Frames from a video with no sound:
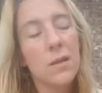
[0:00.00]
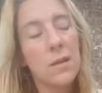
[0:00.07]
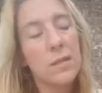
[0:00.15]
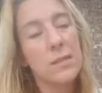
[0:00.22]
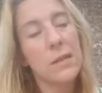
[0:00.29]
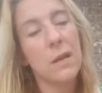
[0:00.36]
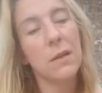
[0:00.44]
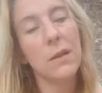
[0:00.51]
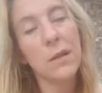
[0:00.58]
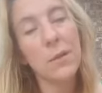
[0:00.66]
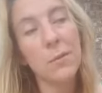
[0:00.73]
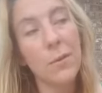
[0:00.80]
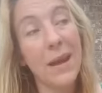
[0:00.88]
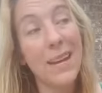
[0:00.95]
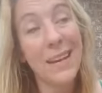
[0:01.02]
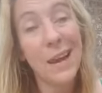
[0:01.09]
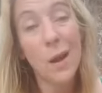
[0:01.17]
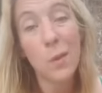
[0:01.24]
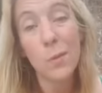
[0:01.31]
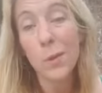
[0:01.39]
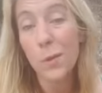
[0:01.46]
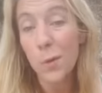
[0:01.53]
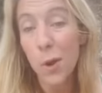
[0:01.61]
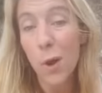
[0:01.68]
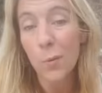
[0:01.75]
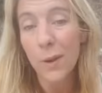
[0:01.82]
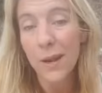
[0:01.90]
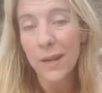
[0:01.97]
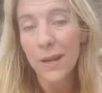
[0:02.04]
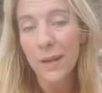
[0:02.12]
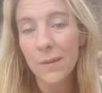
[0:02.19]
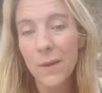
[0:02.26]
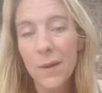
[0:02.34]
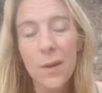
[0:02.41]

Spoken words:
that's telling you right now you're not ready.